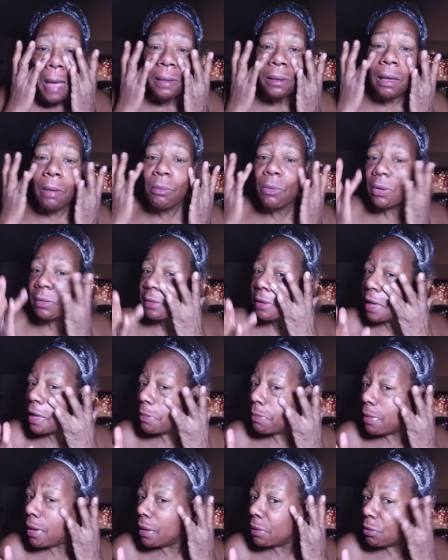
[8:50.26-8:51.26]
I'm going to tell you
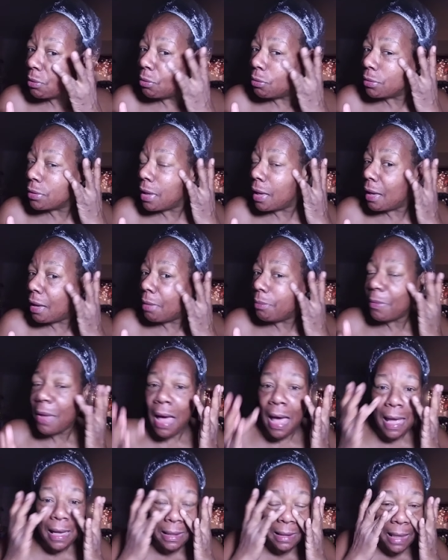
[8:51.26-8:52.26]
about a little
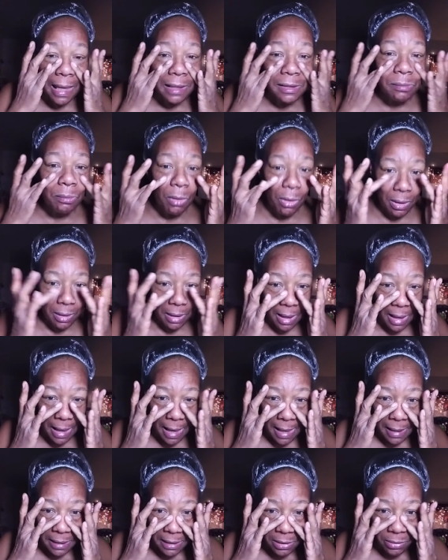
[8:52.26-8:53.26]
eyeglass mark I
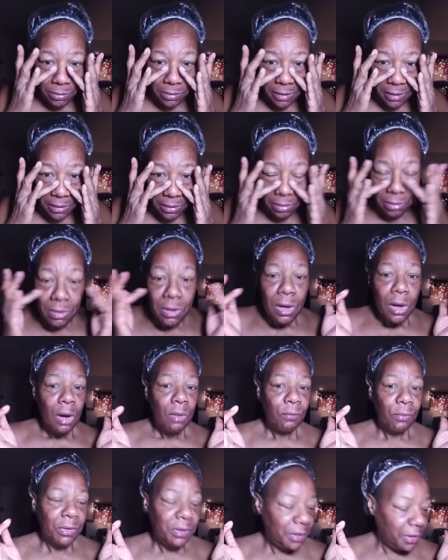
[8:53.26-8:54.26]
had here and here
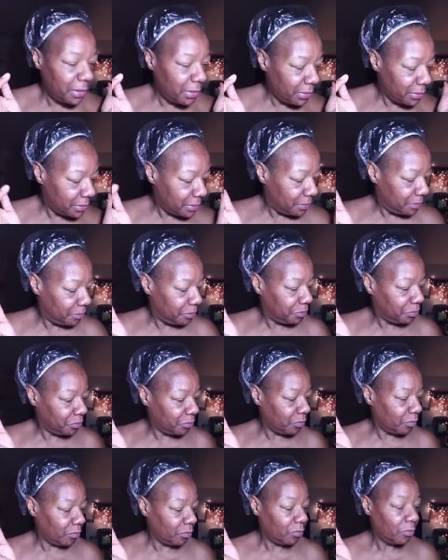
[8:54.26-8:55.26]
for years.
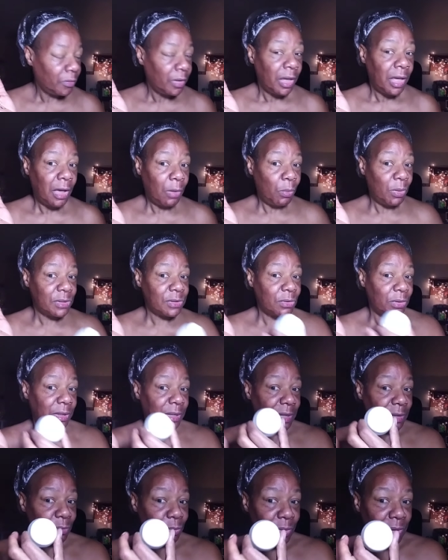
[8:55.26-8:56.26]
And what's going to
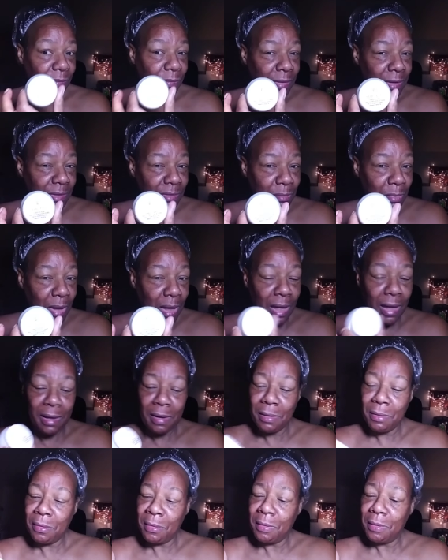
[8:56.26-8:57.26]
get rid of it is my
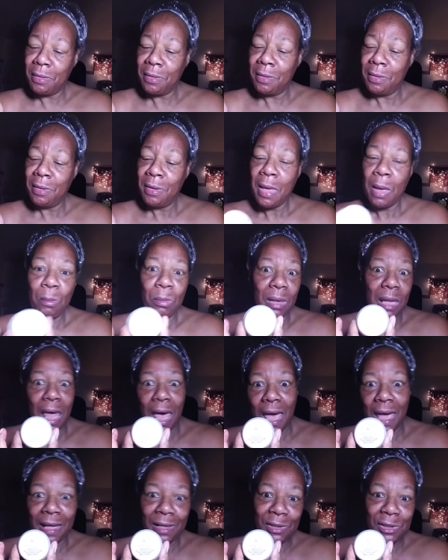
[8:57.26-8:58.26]

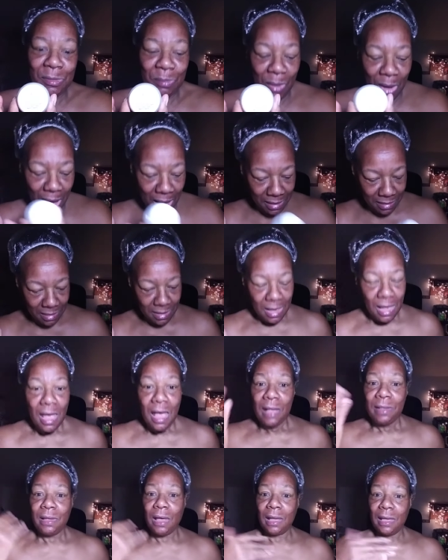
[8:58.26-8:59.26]
blind spot.
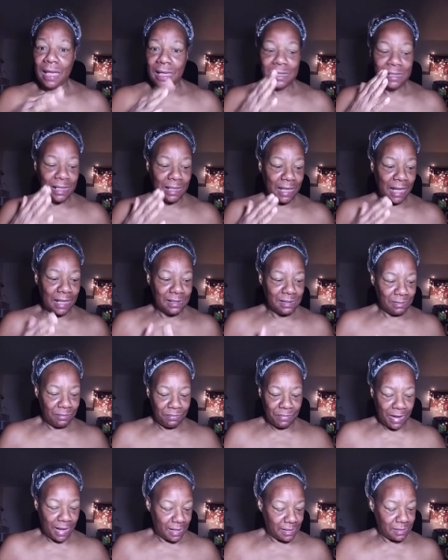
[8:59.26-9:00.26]
Now let's cleanse the
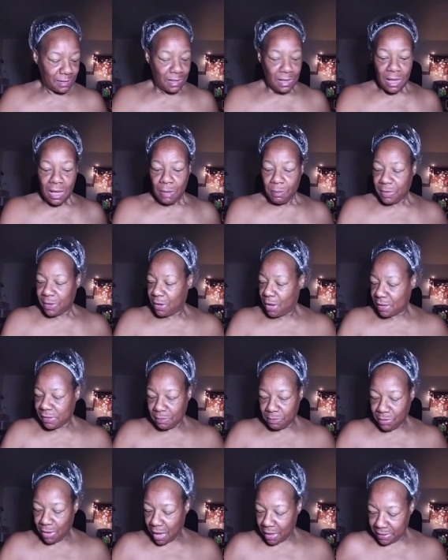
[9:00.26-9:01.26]
face. Because
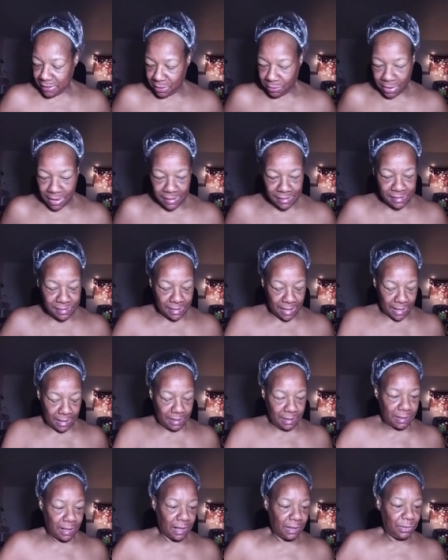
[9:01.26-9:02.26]
I'm not near a
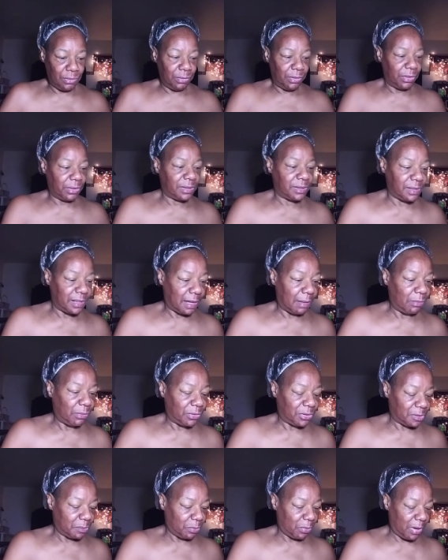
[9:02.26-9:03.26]
sink, and I do near a sink, I'm going
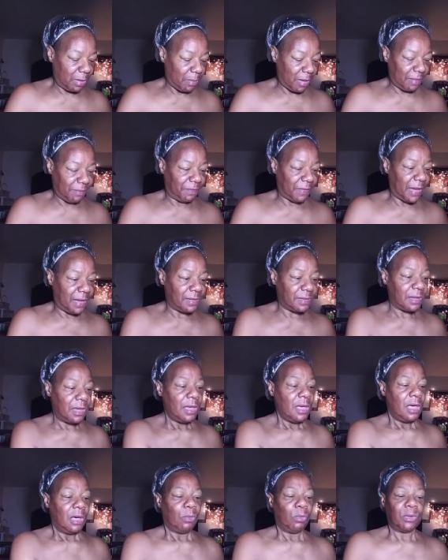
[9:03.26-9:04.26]
to spray my face
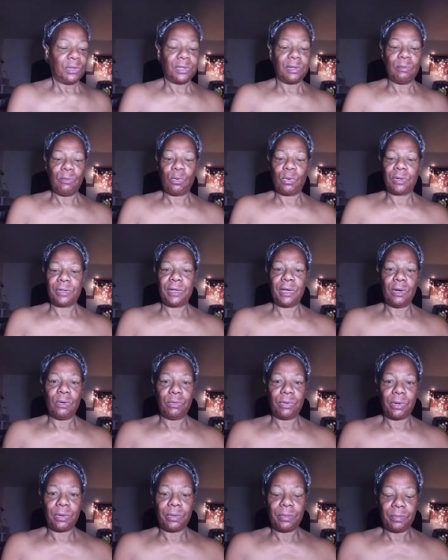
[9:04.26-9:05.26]
with some more toner.